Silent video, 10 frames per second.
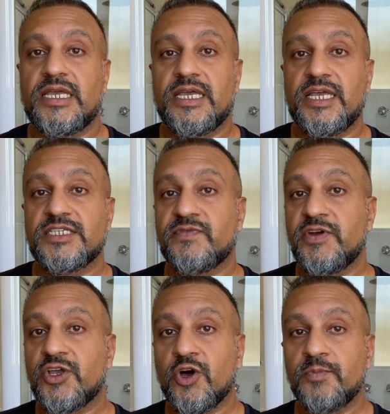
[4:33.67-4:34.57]
It's
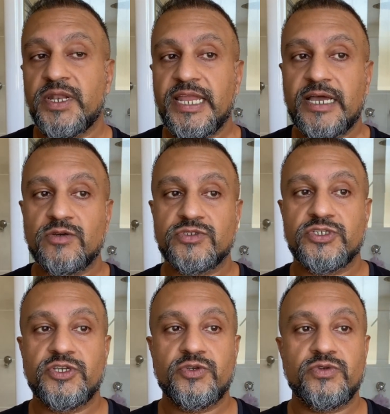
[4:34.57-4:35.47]
very common now
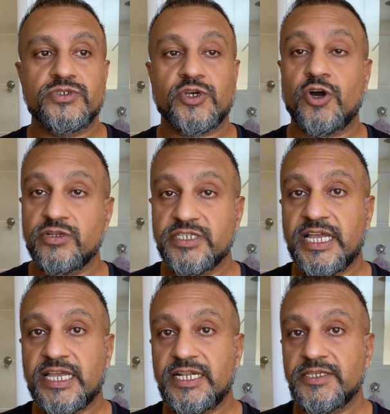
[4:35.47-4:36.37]
to use
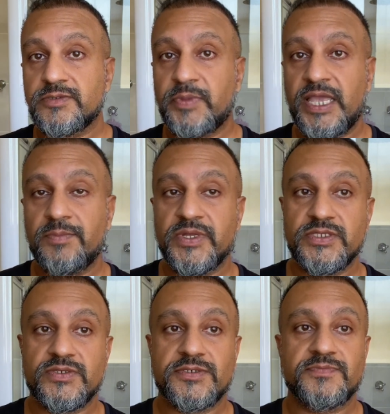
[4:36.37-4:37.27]
contactless
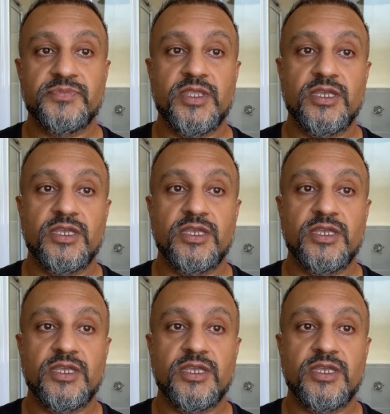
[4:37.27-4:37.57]
payments.